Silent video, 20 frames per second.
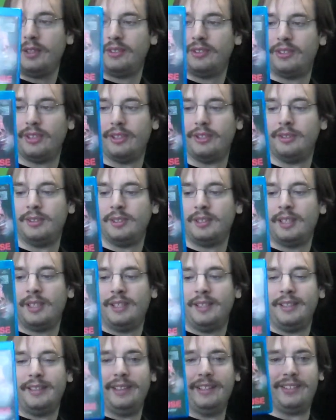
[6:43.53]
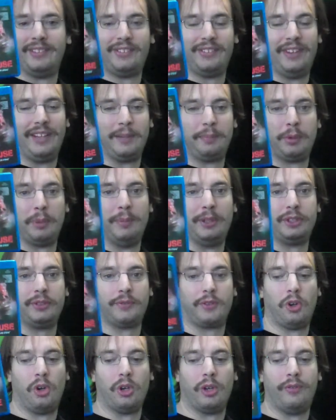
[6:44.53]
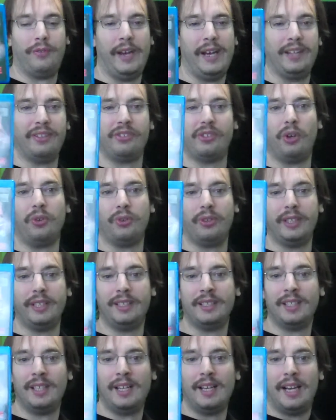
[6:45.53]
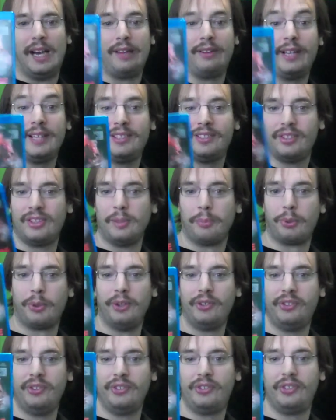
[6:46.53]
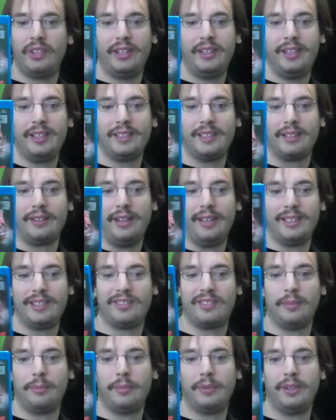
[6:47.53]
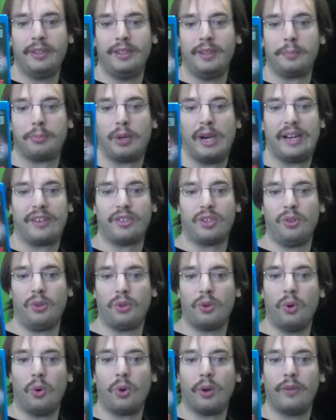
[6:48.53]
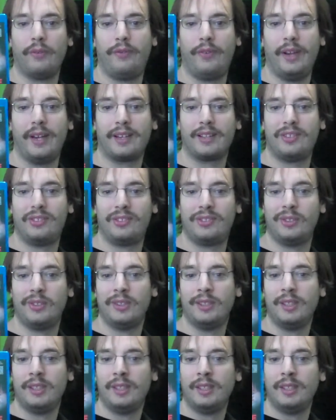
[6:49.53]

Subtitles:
So this is like pretty much for horror fans only. I liked the prison setting. I liked some of the practical gore effects,